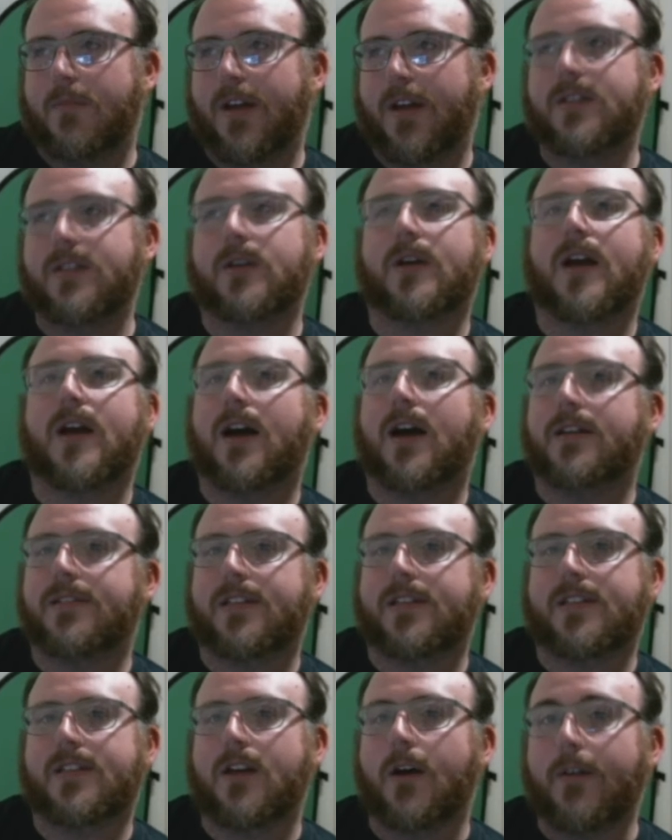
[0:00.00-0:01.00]
You can't
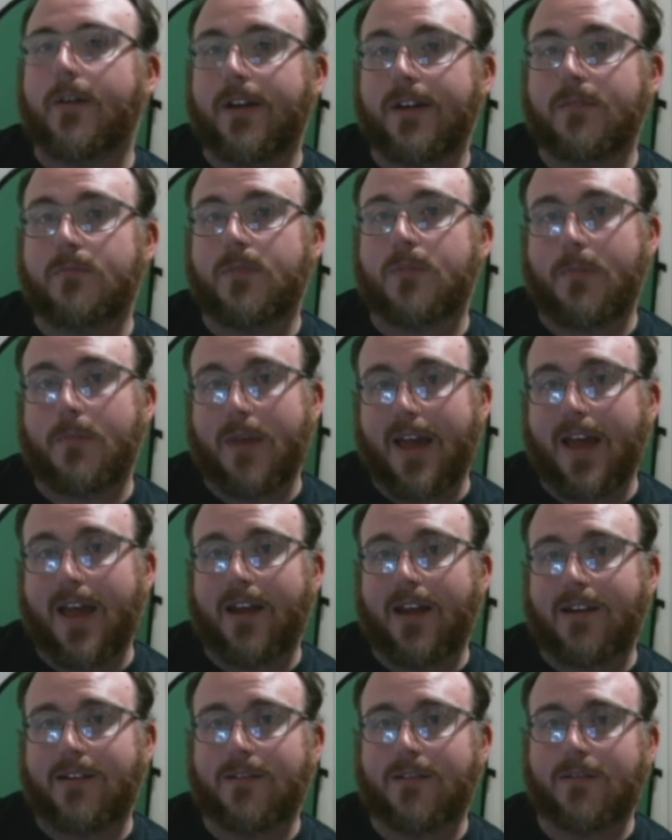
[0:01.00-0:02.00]
just go in
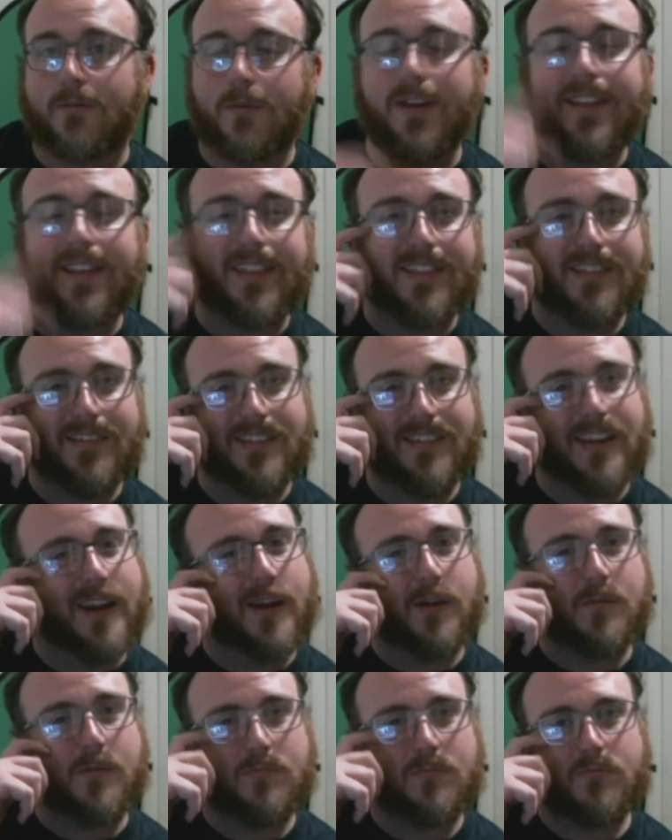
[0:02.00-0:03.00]
prepared with,
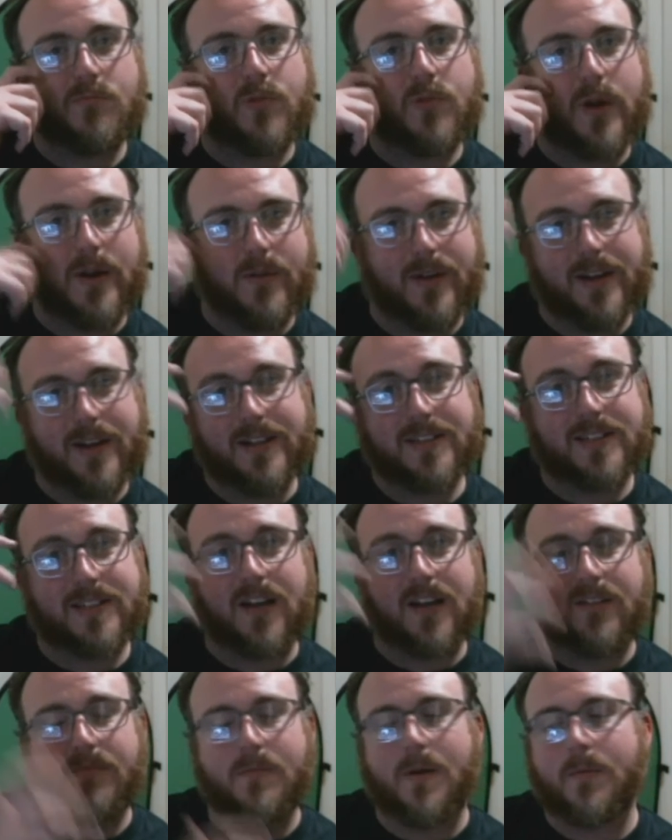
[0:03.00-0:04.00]
pre-written
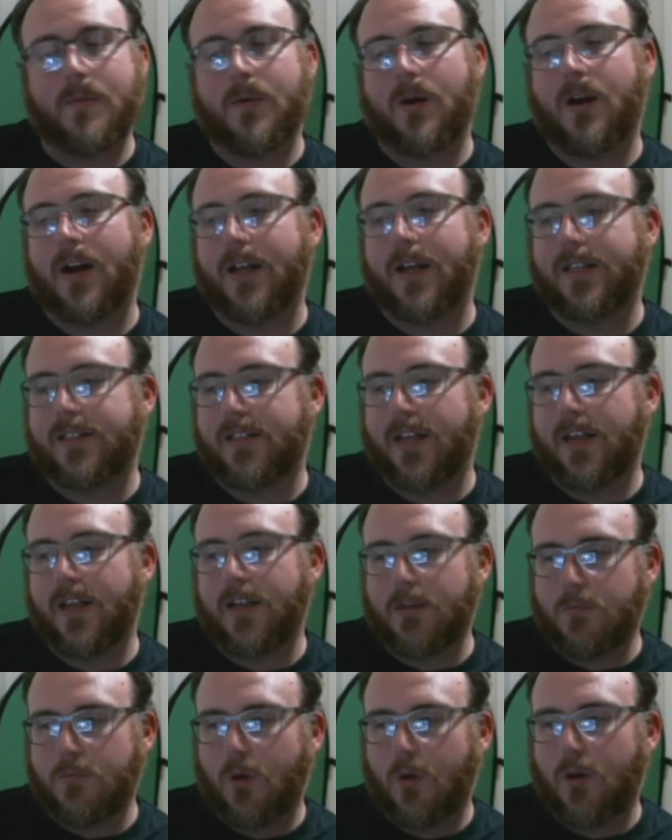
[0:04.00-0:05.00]
stuff memorized
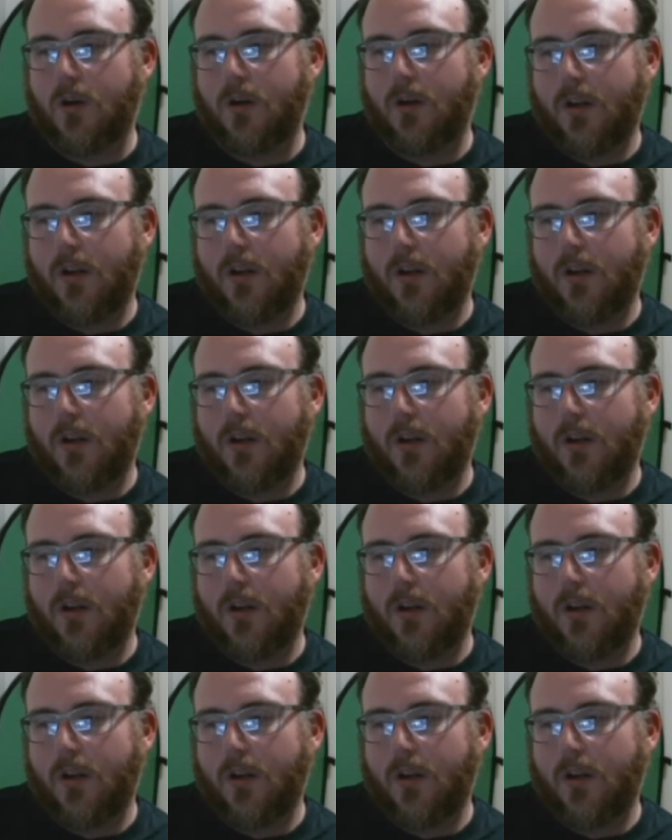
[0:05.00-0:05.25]
anymore.